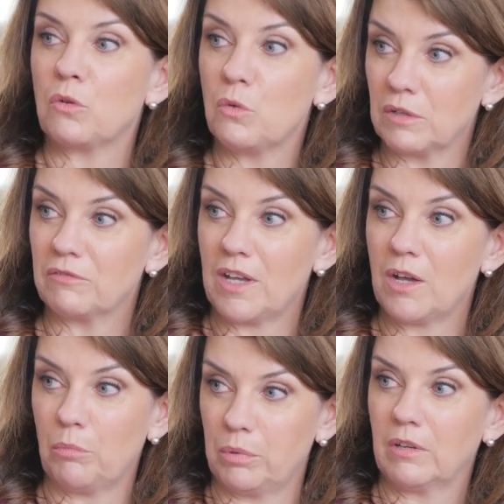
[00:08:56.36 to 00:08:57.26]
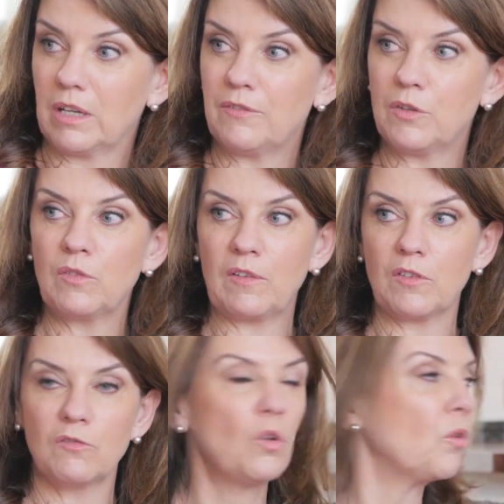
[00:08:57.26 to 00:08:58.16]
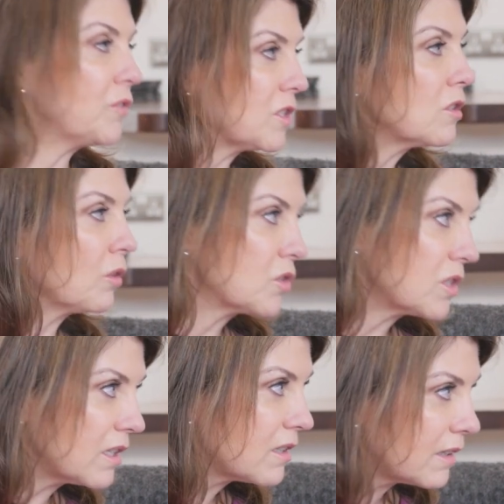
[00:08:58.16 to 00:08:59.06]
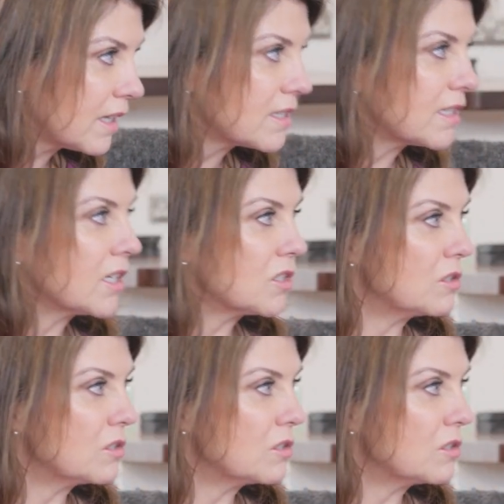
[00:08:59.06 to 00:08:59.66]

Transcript: you're calling for help. Okay, if, right. you, if you've not dislodged it at that stage,